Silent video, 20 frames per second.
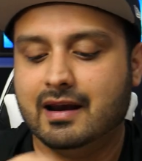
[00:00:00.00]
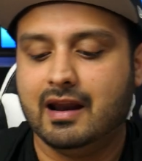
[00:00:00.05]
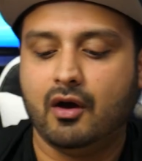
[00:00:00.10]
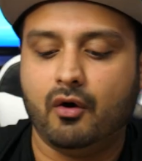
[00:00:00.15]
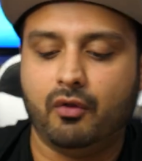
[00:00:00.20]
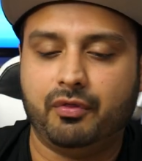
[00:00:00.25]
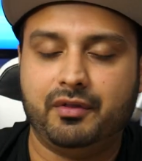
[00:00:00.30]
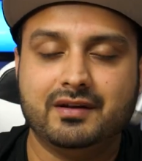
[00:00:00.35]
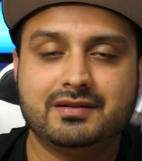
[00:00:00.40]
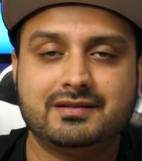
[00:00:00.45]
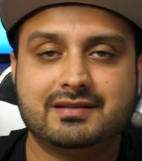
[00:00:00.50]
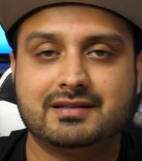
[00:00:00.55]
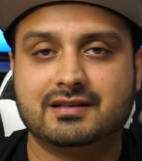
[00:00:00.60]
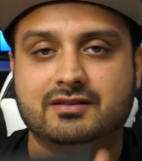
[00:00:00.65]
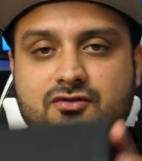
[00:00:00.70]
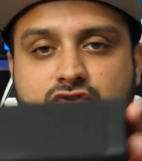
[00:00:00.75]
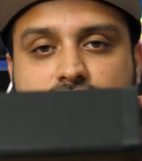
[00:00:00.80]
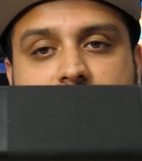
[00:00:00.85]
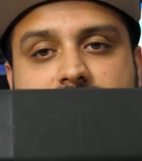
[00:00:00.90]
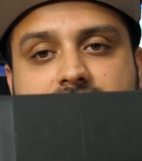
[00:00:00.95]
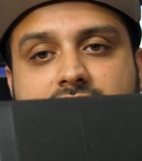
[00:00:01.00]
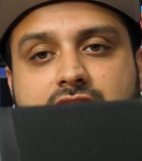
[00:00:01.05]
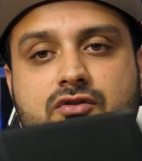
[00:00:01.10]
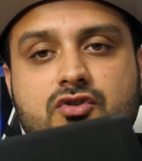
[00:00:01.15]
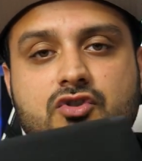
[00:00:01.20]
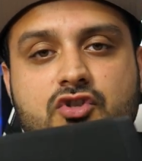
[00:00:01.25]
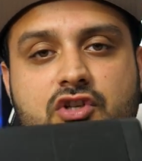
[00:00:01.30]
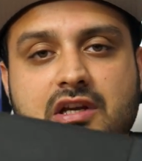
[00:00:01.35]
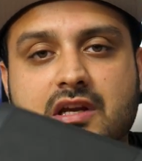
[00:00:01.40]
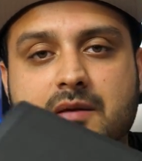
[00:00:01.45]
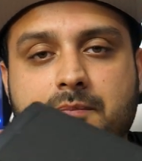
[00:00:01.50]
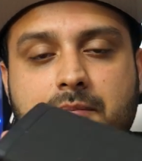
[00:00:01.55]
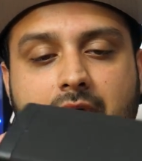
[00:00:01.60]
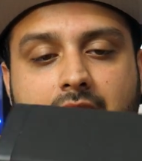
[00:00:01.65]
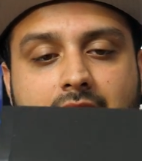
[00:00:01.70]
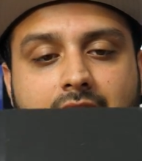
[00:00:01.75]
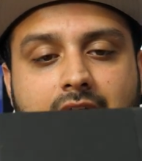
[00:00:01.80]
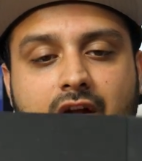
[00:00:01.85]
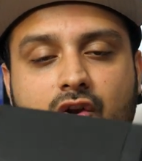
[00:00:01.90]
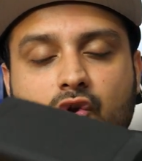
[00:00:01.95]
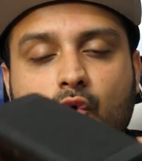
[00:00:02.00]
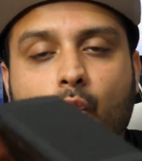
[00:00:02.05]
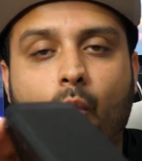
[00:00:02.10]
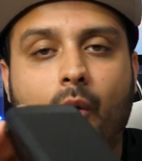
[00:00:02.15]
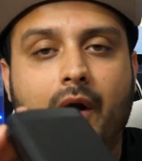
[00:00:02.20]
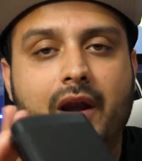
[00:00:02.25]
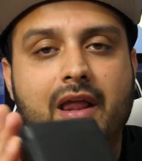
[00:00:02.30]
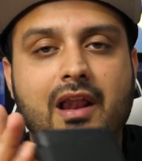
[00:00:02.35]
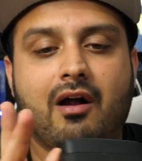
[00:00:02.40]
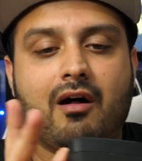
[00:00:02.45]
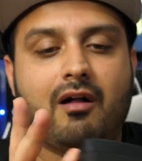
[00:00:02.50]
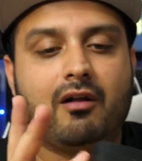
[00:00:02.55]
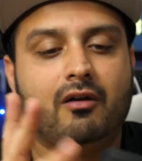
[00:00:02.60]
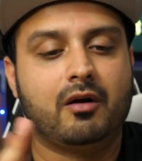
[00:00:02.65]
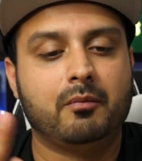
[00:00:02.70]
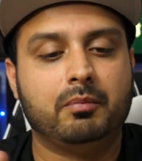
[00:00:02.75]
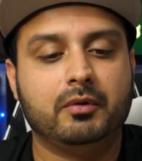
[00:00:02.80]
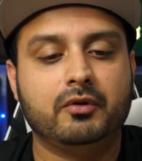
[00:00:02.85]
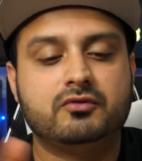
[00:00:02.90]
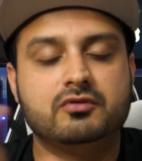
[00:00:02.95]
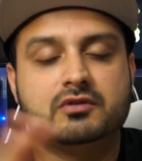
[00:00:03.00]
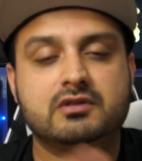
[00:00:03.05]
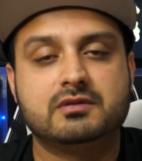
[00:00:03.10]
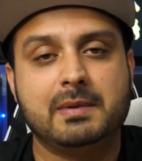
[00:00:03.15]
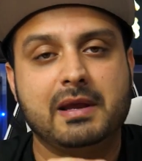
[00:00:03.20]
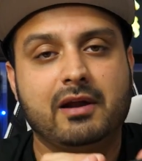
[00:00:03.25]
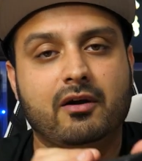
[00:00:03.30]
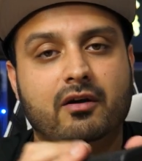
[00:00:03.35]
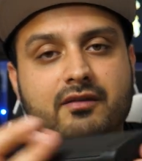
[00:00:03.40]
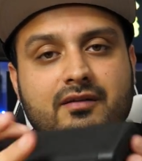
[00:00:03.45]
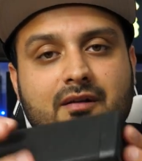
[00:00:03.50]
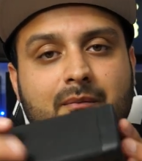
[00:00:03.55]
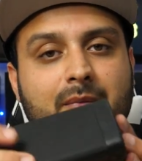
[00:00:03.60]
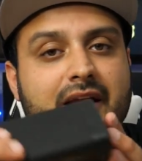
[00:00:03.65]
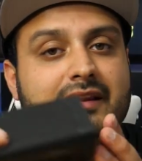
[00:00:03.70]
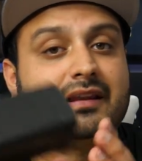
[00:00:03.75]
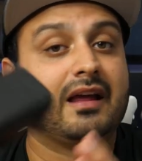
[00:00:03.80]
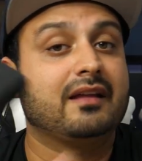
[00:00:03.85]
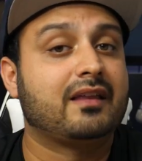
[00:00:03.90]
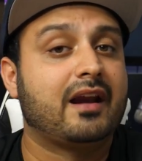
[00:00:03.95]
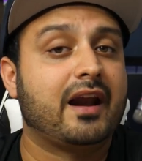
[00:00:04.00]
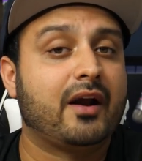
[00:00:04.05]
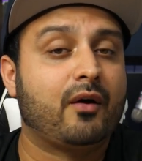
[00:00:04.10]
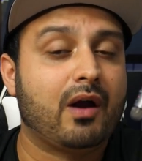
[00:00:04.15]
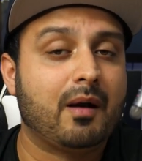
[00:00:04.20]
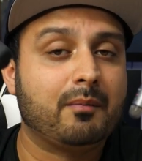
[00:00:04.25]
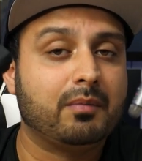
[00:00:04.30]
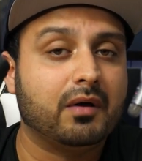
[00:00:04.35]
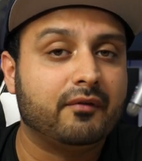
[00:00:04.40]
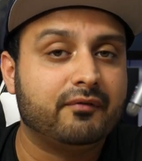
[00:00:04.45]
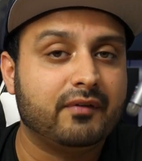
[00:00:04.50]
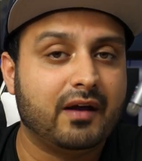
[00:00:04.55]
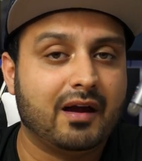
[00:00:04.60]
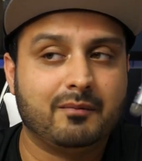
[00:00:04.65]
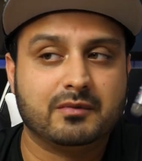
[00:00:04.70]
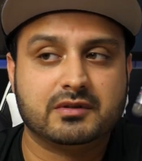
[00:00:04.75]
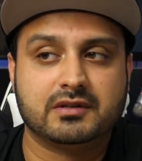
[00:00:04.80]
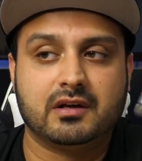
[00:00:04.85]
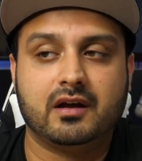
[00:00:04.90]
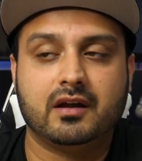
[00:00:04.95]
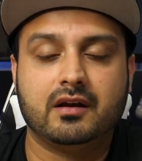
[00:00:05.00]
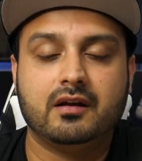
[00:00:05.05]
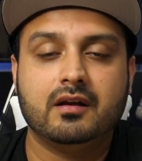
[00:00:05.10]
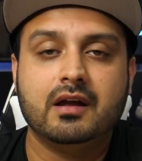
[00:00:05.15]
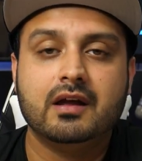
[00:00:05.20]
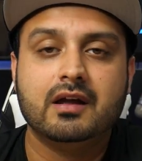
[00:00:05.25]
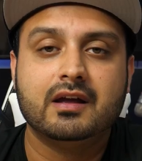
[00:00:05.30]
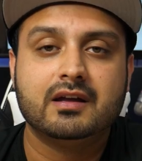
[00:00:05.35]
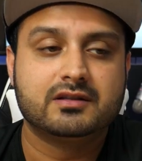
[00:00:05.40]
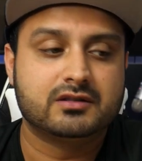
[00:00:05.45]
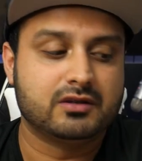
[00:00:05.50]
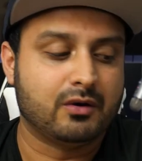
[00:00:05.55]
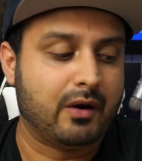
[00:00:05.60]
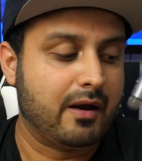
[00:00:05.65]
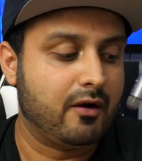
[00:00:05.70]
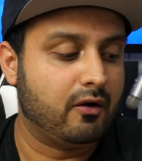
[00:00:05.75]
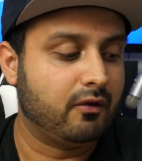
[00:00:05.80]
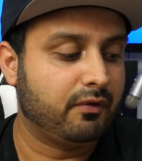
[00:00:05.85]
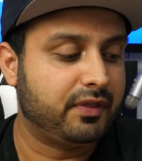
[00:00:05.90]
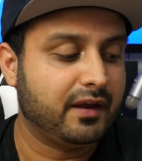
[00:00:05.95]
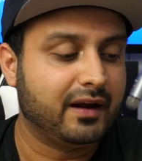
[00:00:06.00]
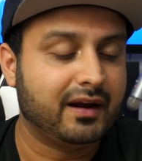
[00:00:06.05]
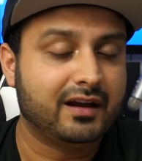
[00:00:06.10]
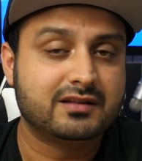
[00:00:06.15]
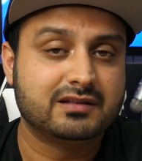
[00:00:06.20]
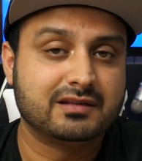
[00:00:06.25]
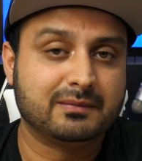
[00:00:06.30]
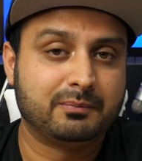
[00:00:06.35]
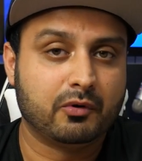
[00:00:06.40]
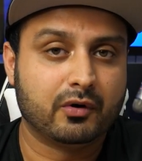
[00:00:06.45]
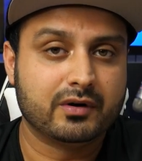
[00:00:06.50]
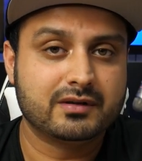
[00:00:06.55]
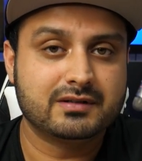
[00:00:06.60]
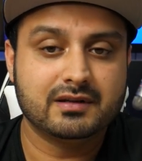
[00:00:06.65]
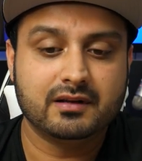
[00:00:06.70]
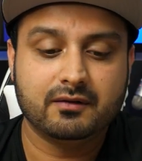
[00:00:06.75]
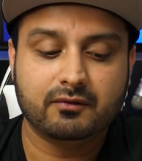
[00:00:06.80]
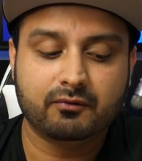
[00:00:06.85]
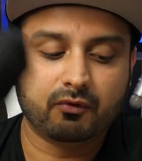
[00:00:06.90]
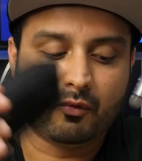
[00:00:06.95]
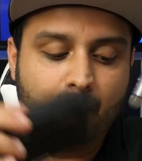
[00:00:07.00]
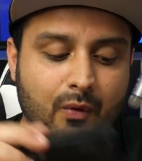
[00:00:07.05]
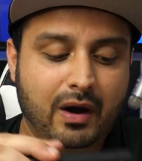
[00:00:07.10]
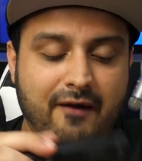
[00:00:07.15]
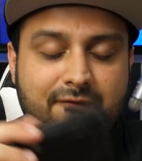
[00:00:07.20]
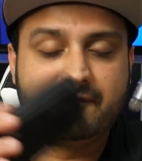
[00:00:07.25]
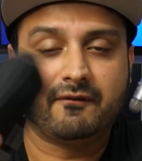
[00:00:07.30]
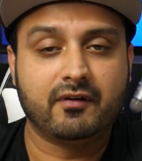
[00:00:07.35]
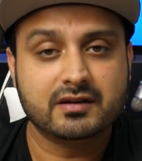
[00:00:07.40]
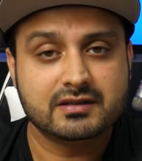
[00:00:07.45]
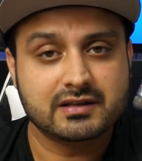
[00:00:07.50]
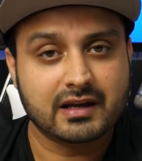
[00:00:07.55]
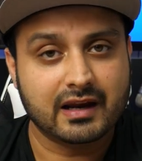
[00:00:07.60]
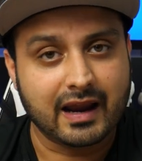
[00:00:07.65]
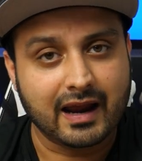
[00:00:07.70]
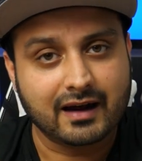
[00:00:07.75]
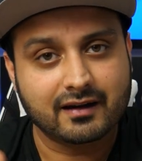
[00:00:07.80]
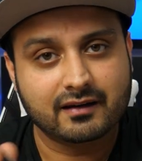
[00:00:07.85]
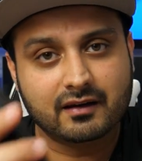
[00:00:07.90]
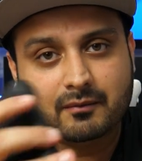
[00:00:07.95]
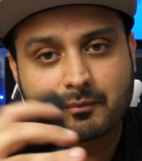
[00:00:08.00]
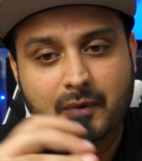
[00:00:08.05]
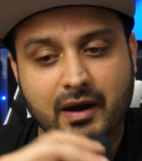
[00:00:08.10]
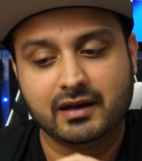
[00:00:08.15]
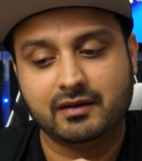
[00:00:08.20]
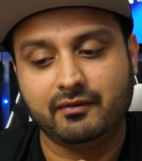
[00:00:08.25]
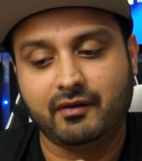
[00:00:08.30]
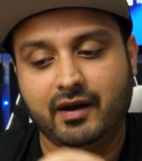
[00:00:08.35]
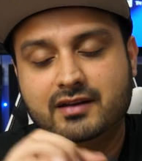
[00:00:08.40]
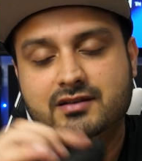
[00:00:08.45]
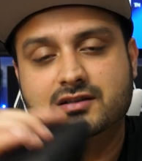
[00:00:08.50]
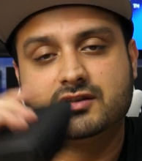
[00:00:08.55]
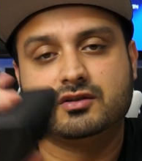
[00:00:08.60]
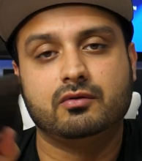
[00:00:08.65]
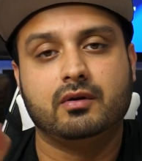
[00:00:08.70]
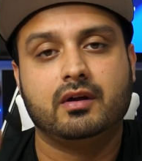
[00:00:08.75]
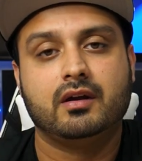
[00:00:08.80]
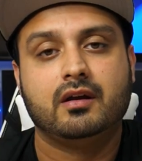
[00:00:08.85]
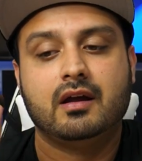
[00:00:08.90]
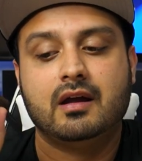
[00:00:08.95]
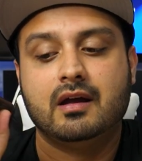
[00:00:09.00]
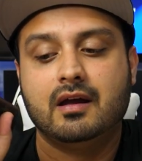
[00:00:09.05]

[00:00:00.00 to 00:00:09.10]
Now this is just a cheap $20 Bluetooth speaker or something like that I grabbed off Amazon, so I don't think it supports it. So when I first connected my device to it,